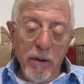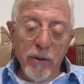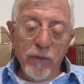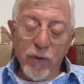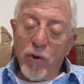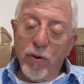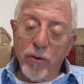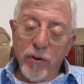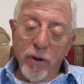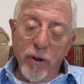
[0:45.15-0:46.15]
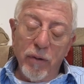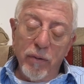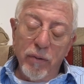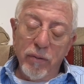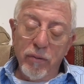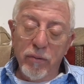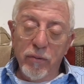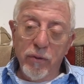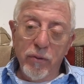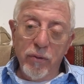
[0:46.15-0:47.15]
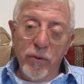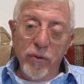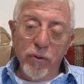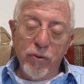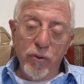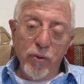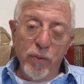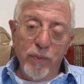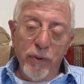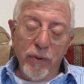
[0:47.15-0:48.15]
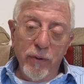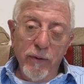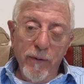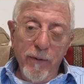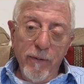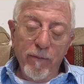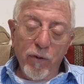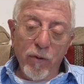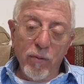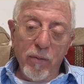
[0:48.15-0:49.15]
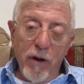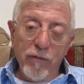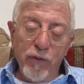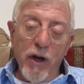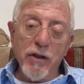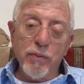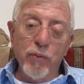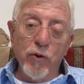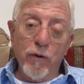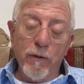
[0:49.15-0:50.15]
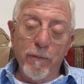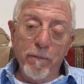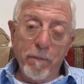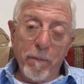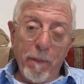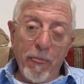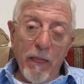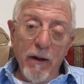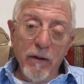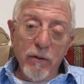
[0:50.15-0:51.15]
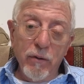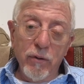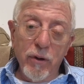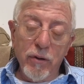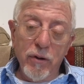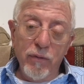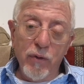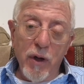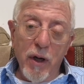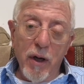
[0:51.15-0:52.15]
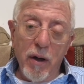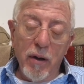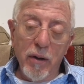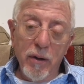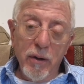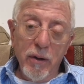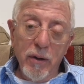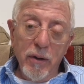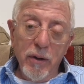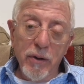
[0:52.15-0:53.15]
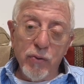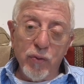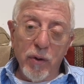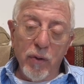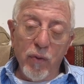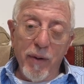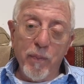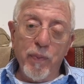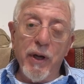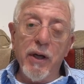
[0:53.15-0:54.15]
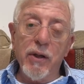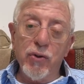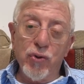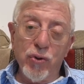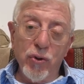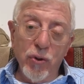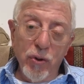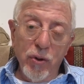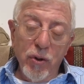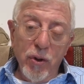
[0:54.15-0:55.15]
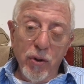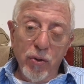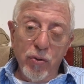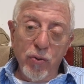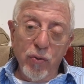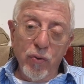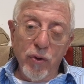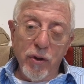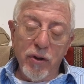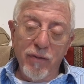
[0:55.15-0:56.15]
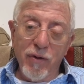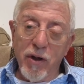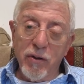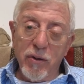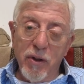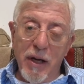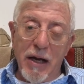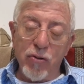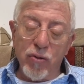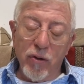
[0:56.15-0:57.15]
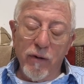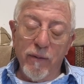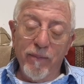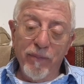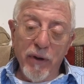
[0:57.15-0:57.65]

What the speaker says: If you go to the YouTube, to my Facebook, to Netivyah Israel webpage, to Netivyah International